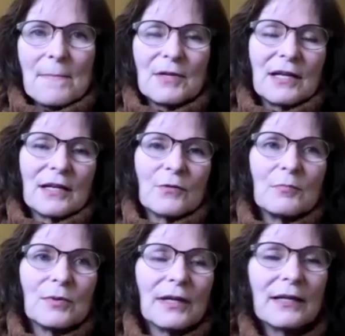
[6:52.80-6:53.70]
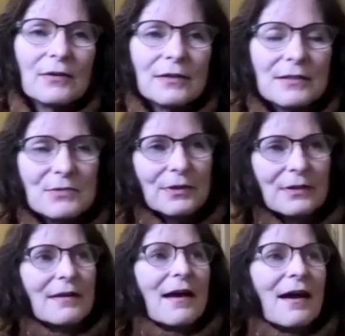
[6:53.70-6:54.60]
kind of going blank on this one
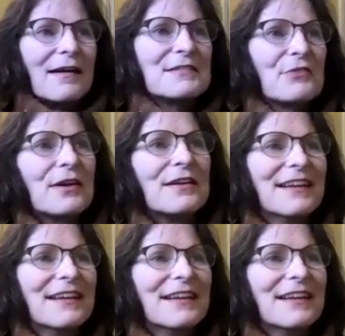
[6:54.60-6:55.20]
as far.